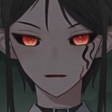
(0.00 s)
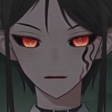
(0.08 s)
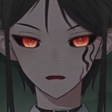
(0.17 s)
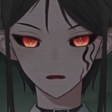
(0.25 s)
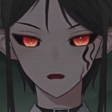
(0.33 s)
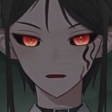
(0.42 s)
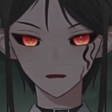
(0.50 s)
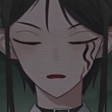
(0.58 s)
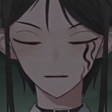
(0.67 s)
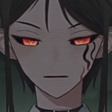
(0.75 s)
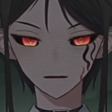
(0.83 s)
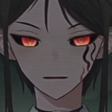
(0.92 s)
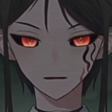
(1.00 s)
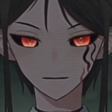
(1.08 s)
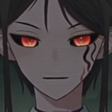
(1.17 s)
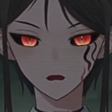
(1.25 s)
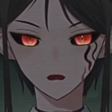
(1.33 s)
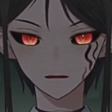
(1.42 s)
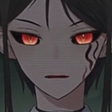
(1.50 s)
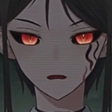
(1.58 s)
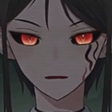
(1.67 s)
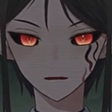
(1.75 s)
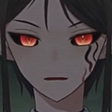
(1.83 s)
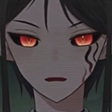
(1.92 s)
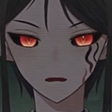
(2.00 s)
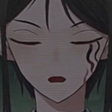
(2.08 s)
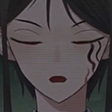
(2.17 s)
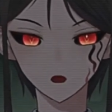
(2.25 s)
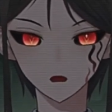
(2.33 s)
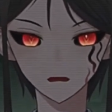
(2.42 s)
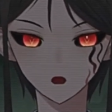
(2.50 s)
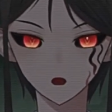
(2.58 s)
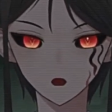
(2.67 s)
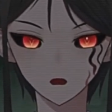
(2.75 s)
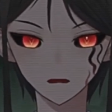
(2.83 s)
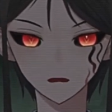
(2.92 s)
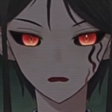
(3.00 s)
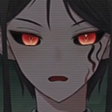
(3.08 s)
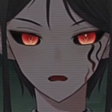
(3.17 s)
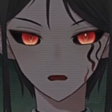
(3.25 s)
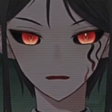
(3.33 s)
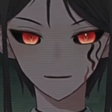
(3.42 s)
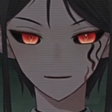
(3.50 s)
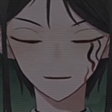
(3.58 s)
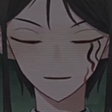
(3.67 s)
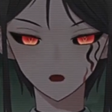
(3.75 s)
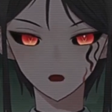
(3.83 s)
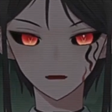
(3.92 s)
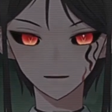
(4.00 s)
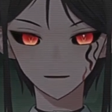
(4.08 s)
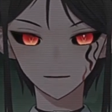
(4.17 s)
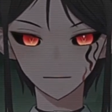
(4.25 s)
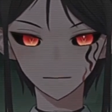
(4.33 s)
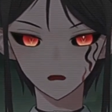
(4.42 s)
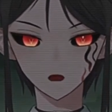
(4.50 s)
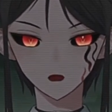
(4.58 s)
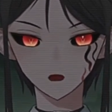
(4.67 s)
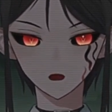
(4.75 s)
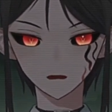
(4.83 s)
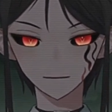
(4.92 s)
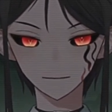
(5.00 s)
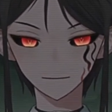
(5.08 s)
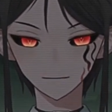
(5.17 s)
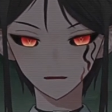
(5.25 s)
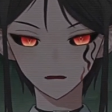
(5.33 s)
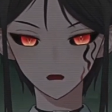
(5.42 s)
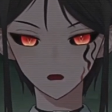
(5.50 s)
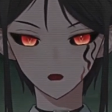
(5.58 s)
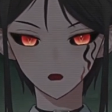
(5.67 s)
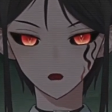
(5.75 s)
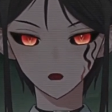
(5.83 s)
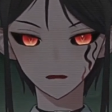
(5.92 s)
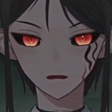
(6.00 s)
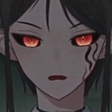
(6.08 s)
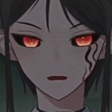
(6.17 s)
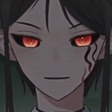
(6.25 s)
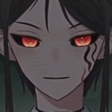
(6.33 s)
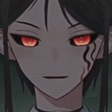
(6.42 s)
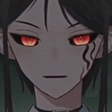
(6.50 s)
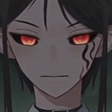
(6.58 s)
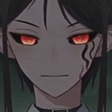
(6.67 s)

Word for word: when I dream about falling, I wake up in a cold sweat, panicked, heart racing.